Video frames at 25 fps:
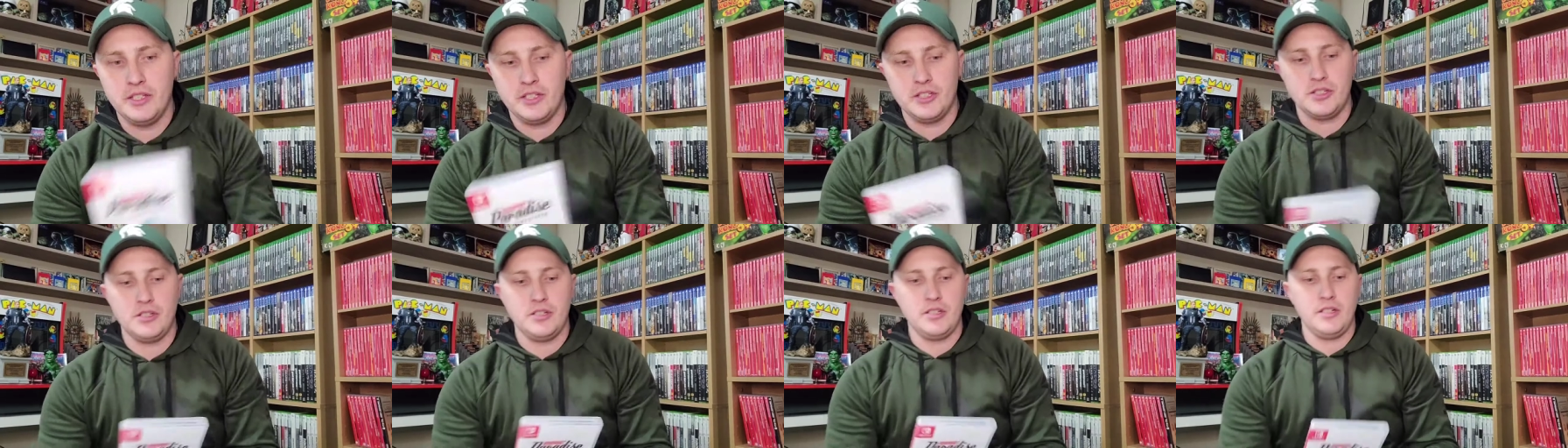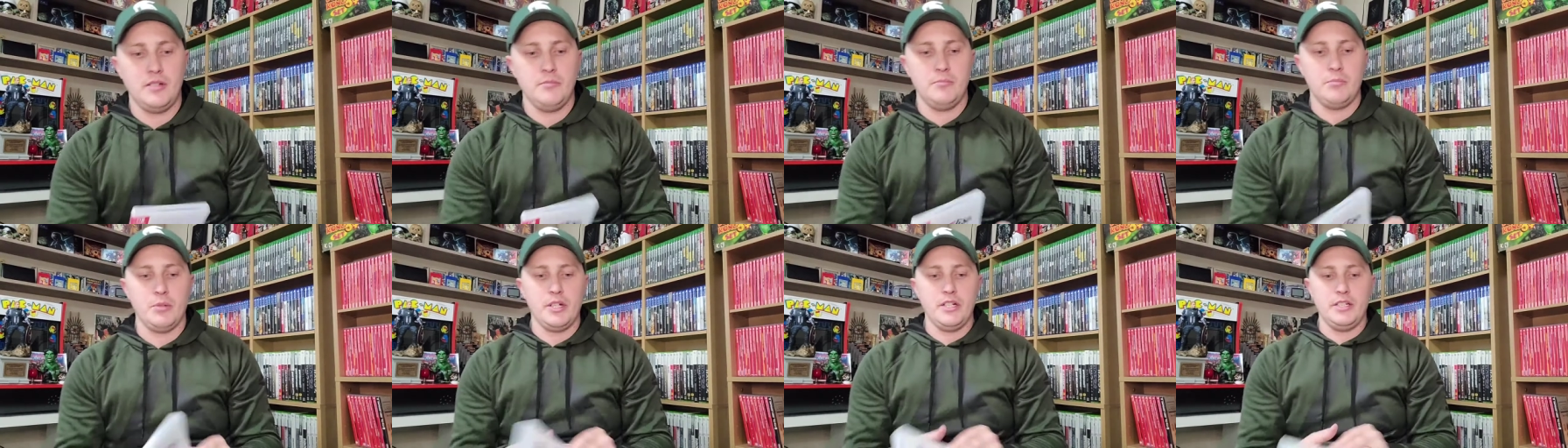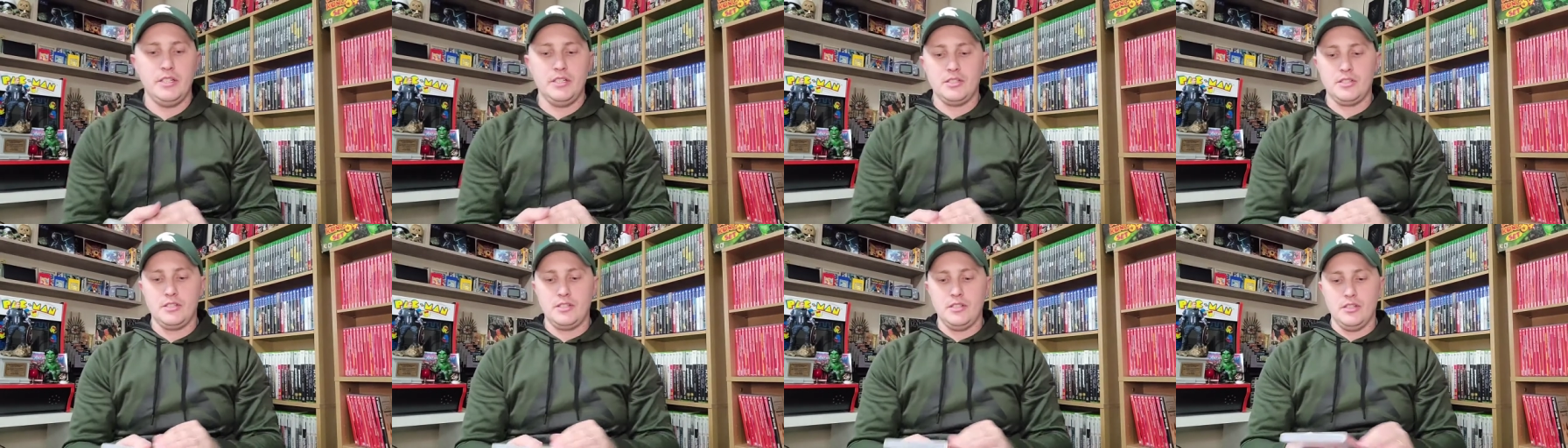this,
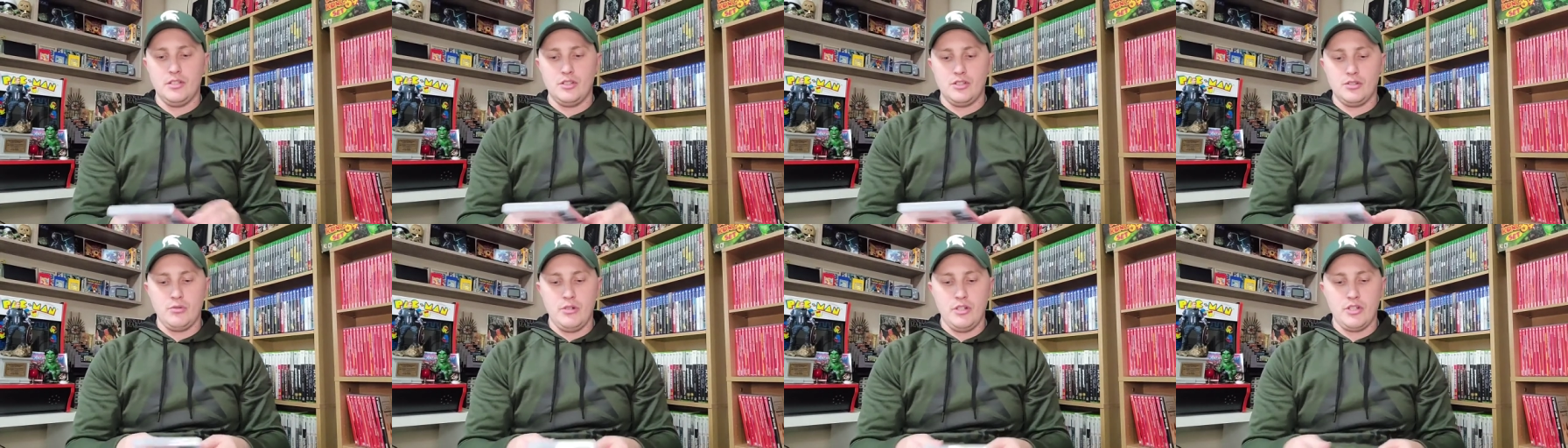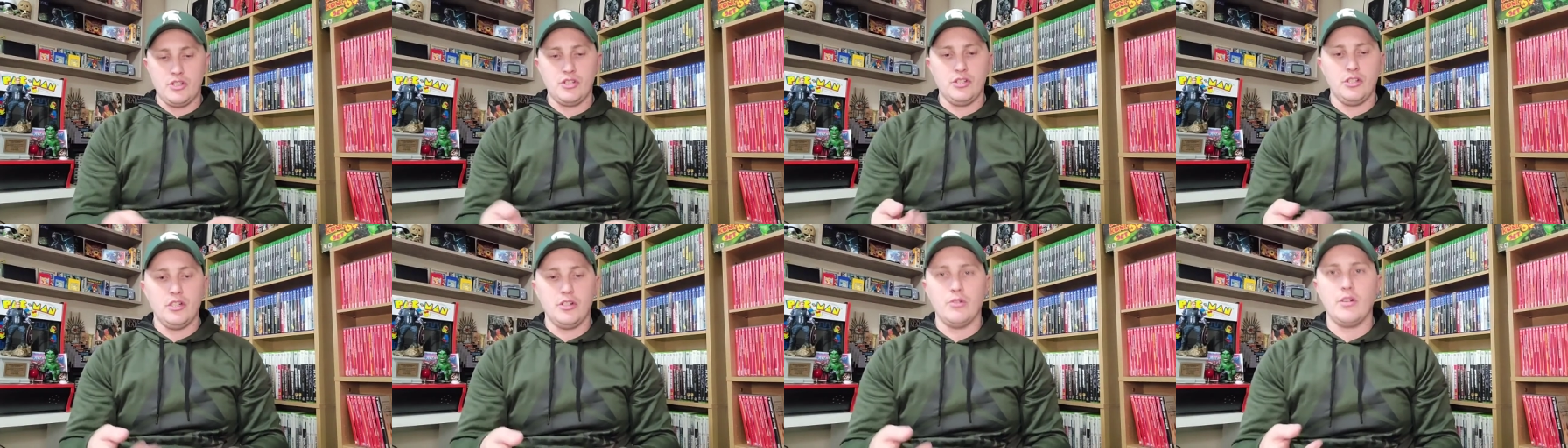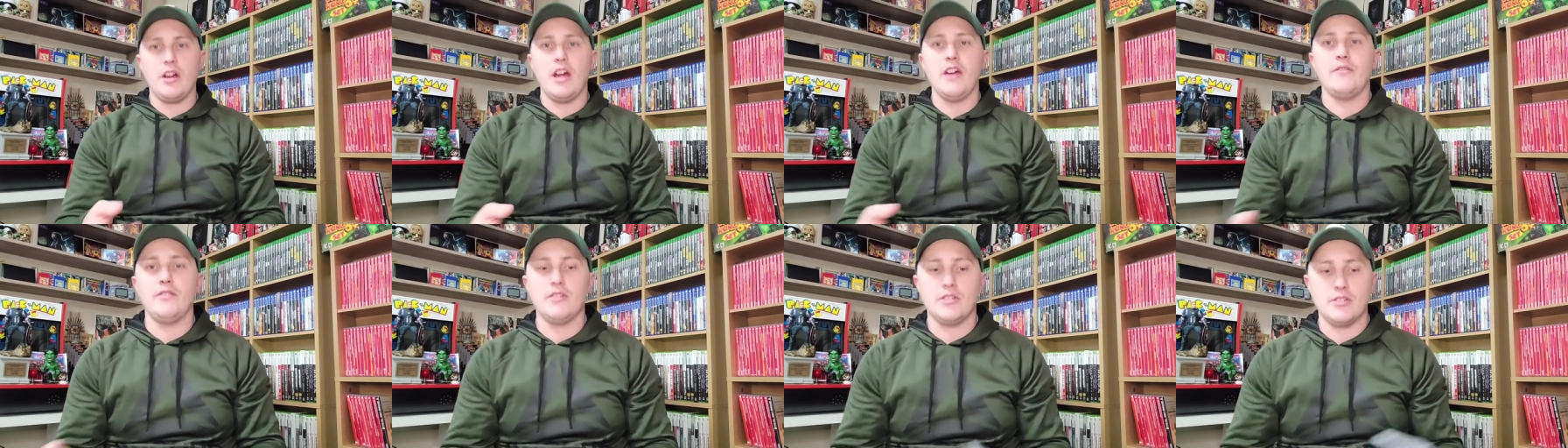bringing this to the Switch, and the
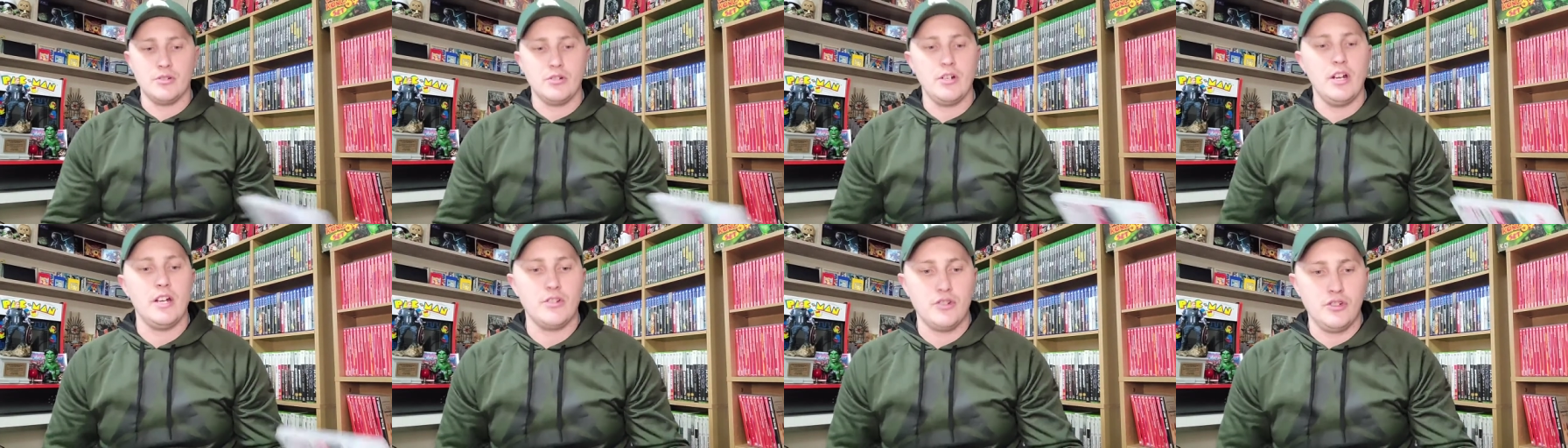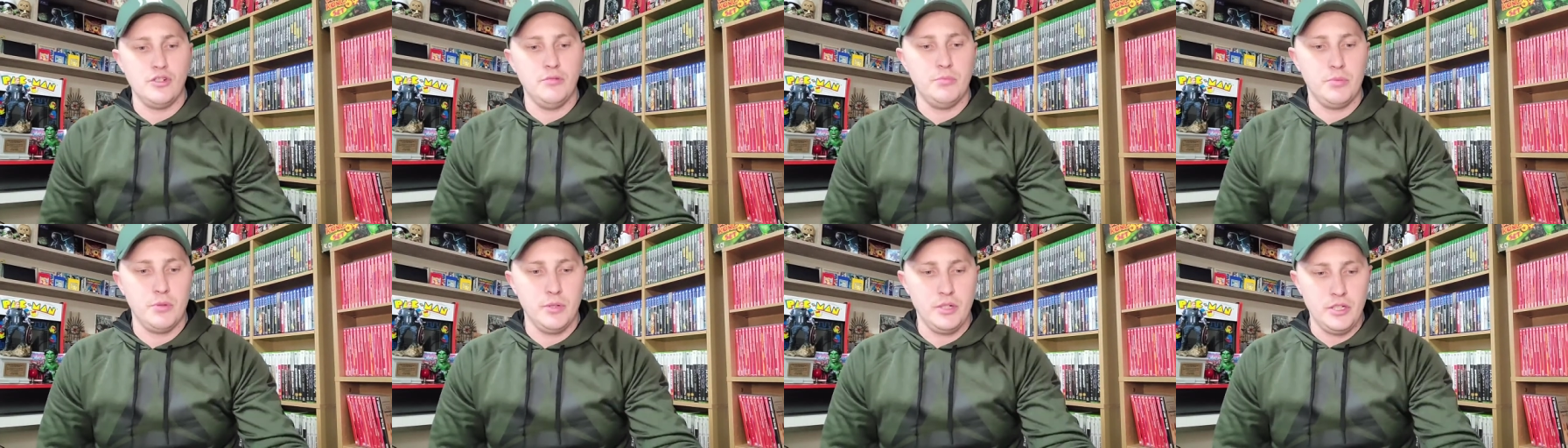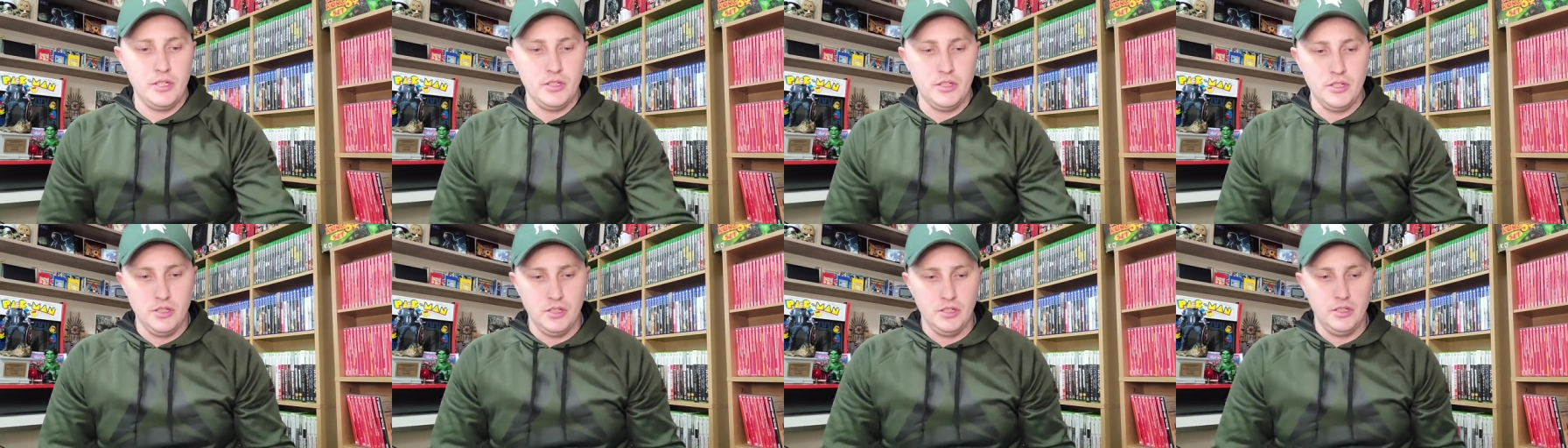graphics are actually
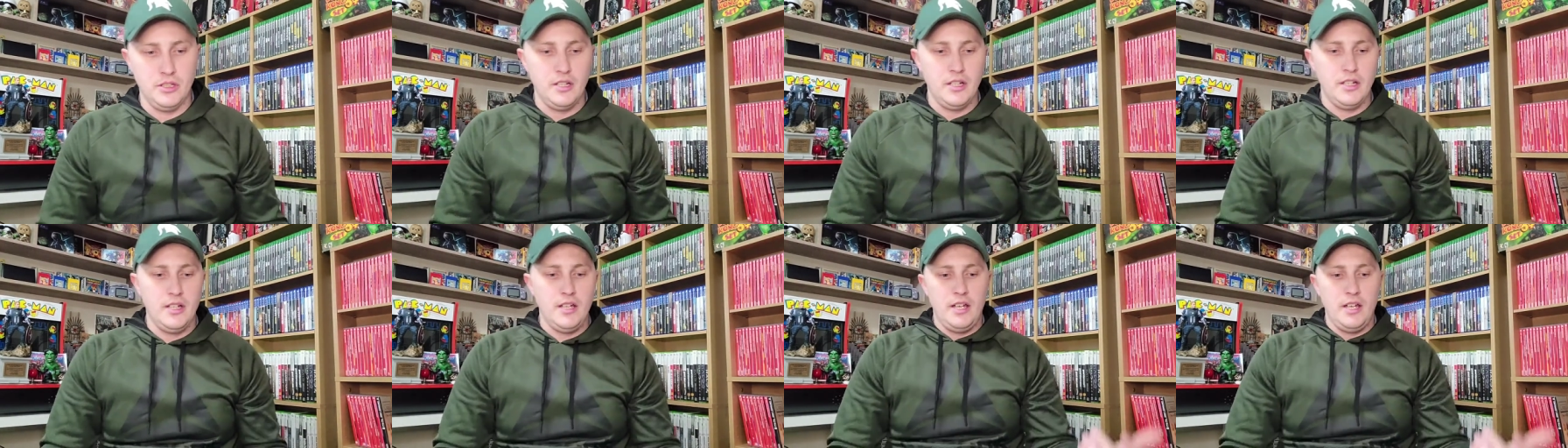pretty good,